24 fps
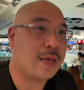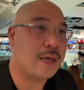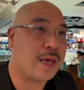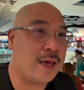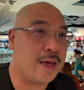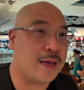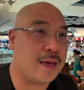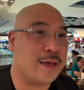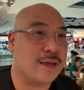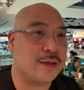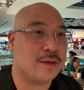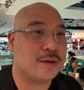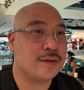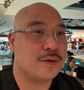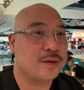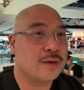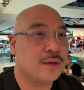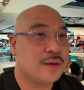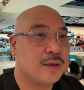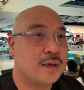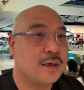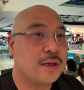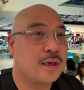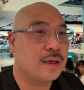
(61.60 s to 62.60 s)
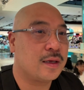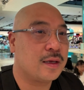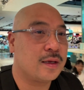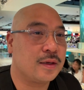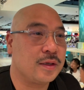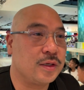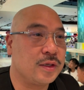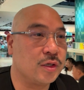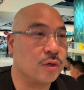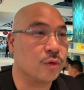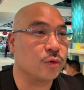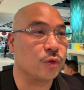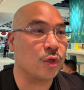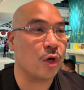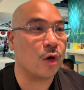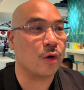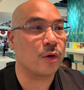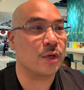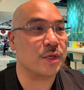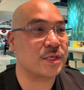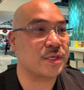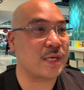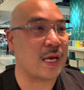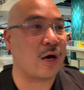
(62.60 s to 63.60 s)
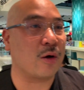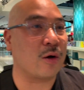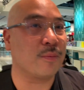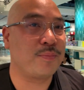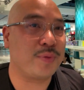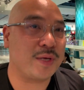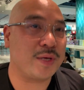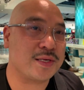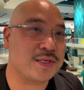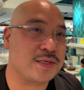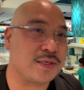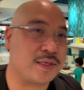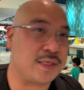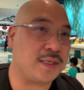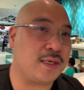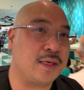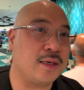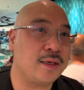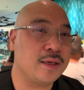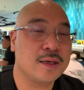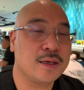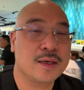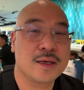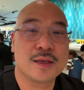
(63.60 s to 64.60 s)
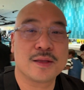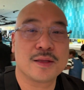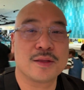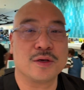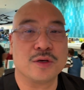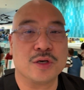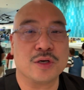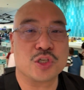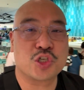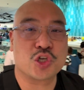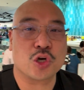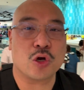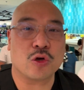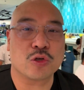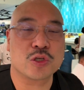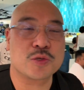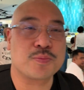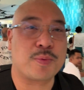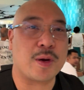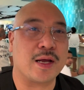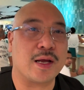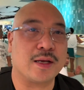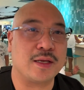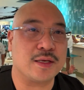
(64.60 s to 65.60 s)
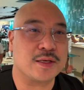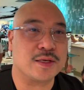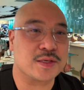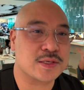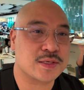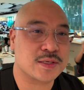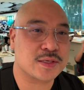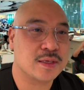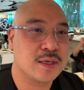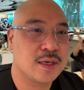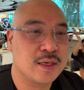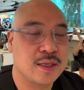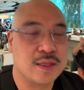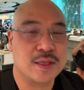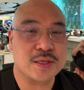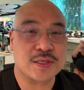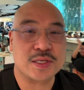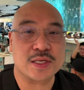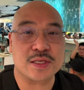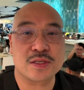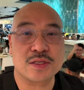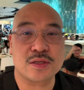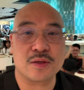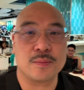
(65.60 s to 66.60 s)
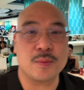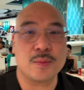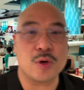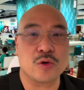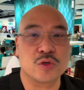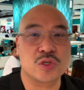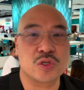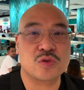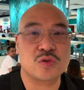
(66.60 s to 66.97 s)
And you'll notice how busy the lechon spot is. This is the most